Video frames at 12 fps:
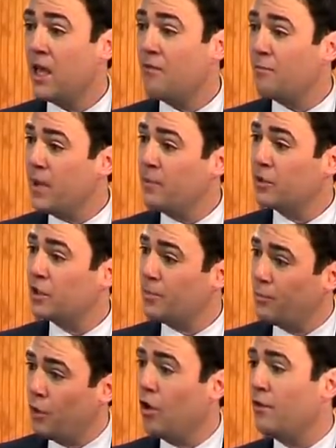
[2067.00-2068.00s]
If people
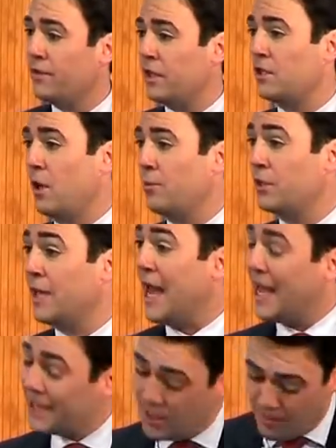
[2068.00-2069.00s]
support this option
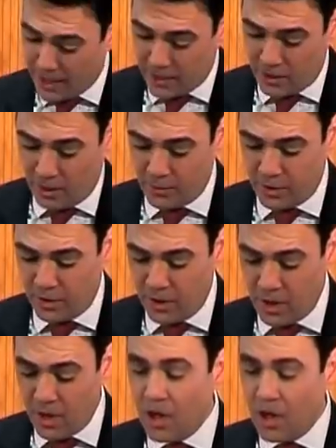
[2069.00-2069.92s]
as the best option,